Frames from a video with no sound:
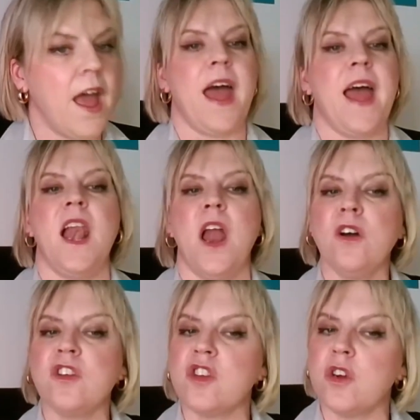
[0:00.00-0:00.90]
A
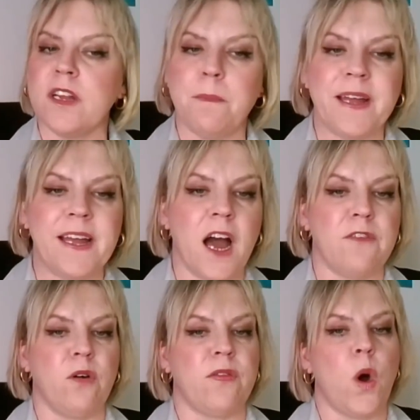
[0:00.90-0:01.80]
long journey
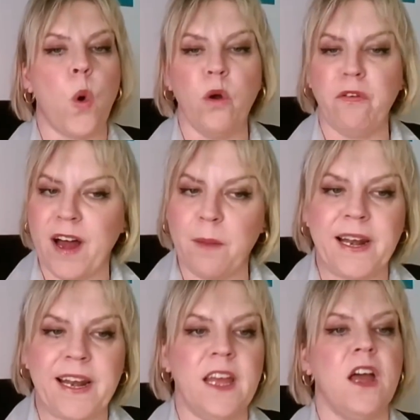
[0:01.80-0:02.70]
began for the whole
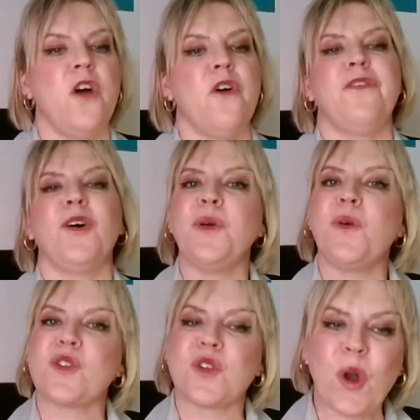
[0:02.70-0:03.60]
family. Foti
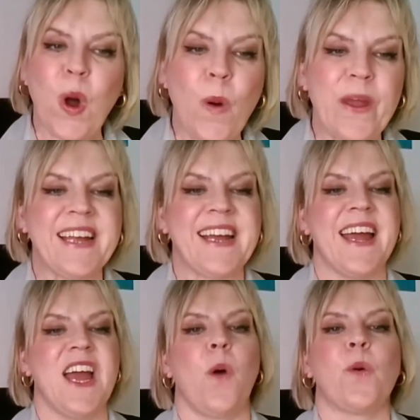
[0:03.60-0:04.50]
was growing,
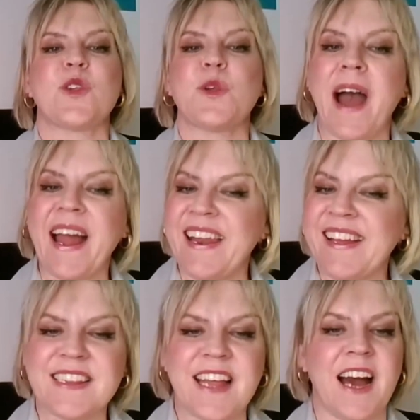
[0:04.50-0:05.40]
was smiling
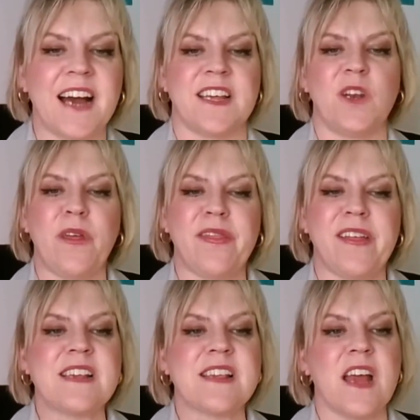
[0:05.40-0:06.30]
at us and with
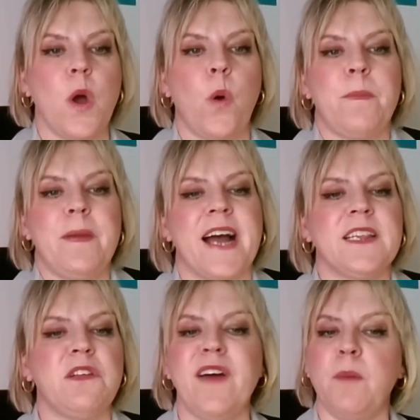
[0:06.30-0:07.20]
us. We began
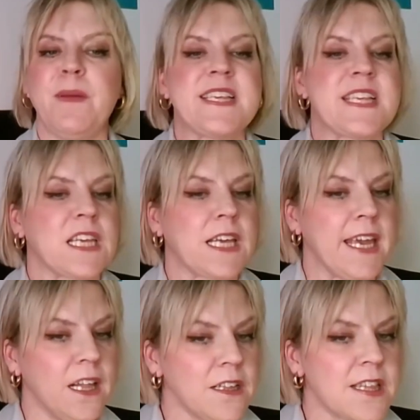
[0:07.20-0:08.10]
developing
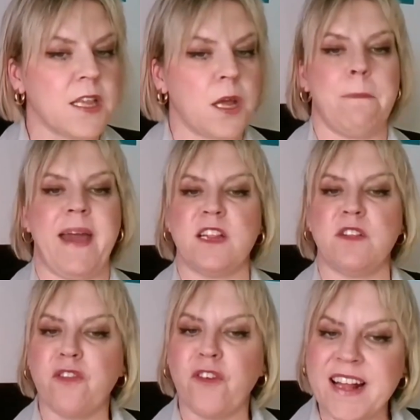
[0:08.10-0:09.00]
skills, made
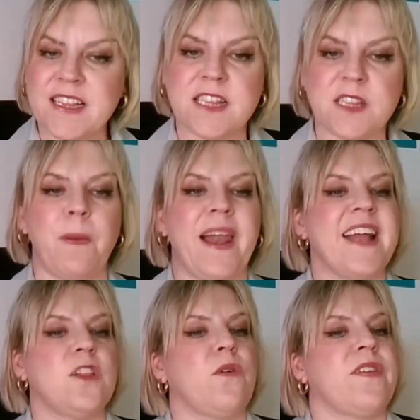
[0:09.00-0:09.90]
friends,
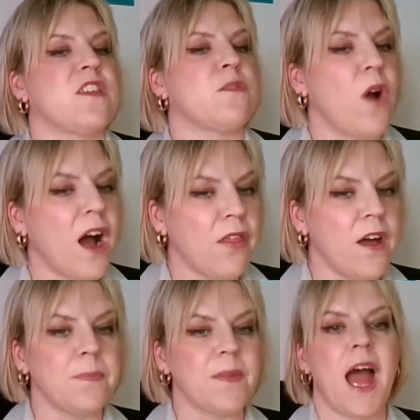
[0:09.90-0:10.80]
played with his
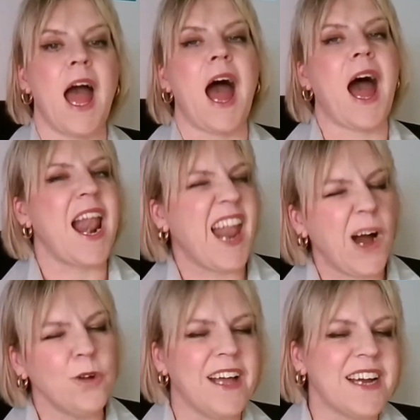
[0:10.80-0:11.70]
brother,
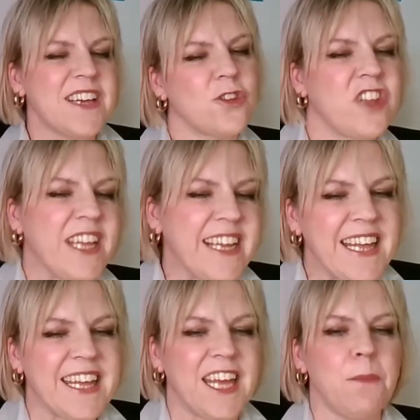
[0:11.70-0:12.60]
allowed us to
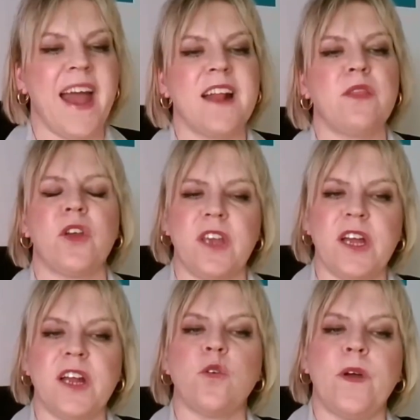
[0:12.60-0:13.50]
tickle him, and the
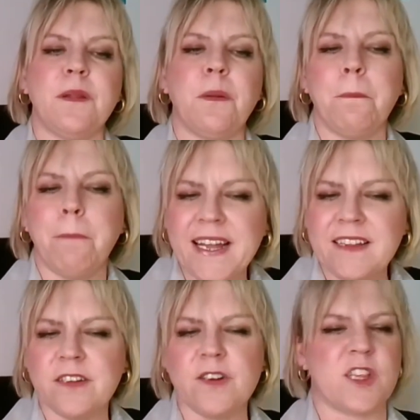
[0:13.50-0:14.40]
years went by
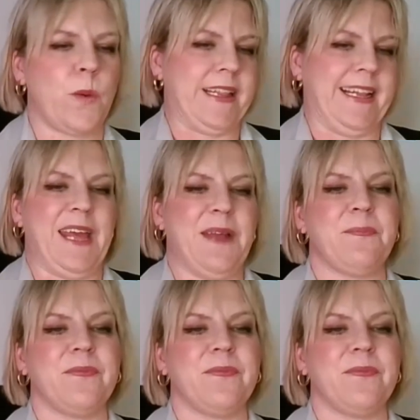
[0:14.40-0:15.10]
too swiftly.